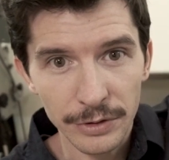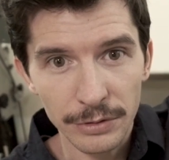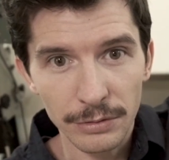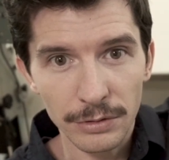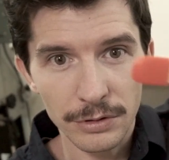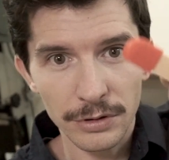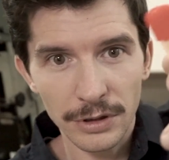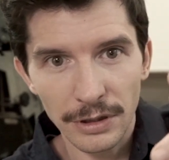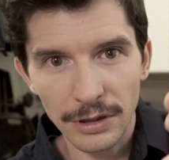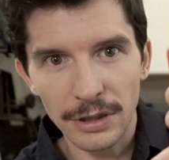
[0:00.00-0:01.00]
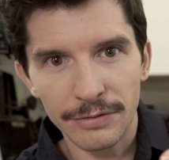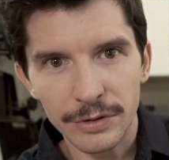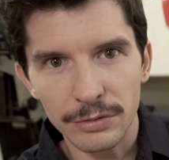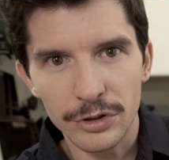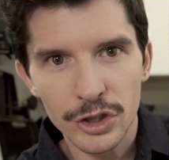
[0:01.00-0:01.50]
you, if
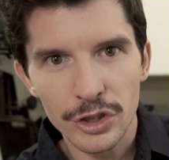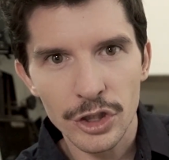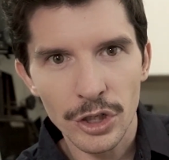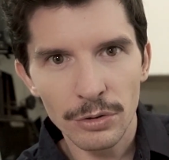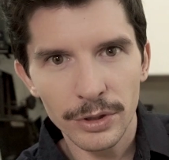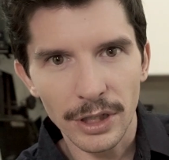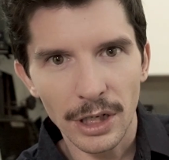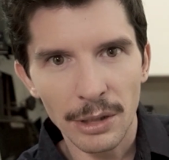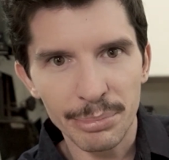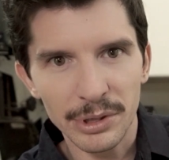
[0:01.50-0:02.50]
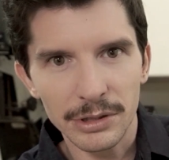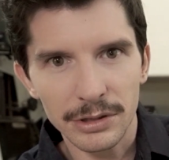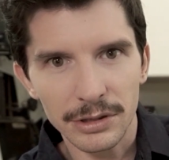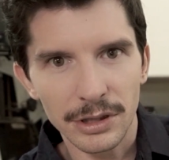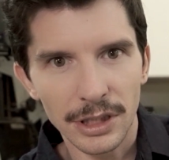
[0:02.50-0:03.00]
you choke up
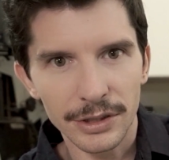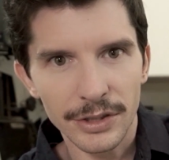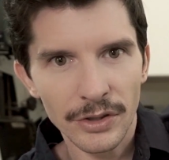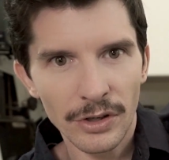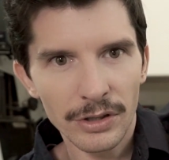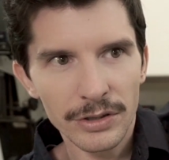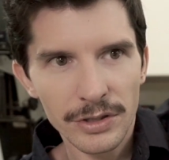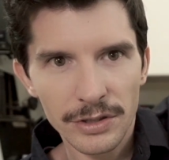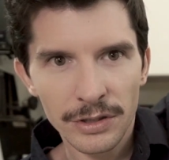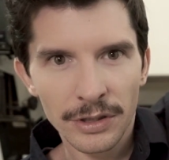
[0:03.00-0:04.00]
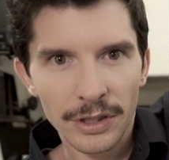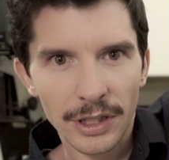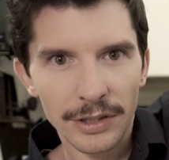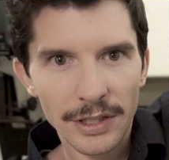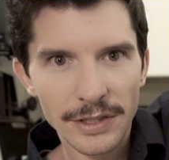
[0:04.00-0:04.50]
on the tongs,
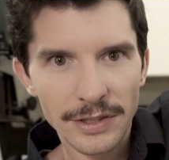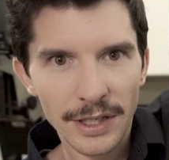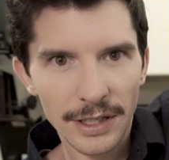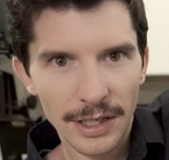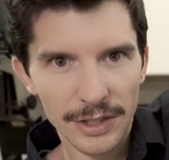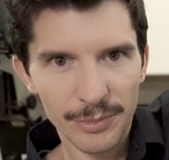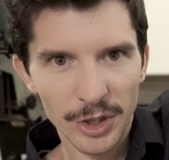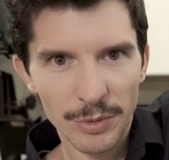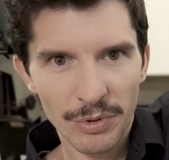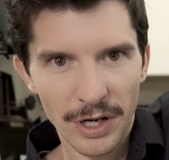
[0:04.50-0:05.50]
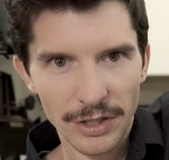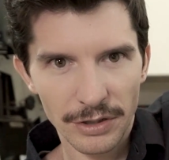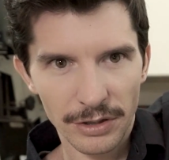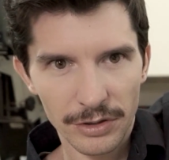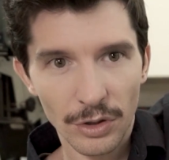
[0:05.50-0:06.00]
it doesn't take as much
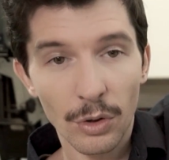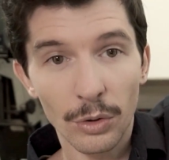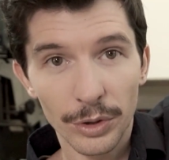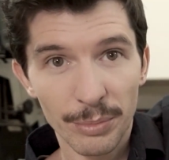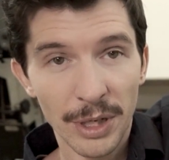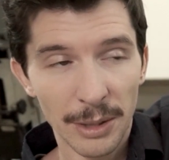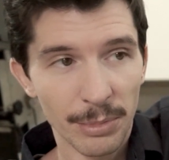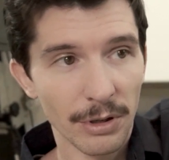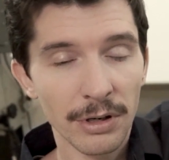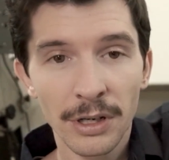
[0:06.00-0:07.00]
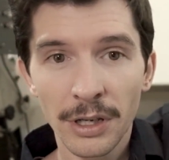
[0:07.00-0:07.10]
pressure to hold the paper.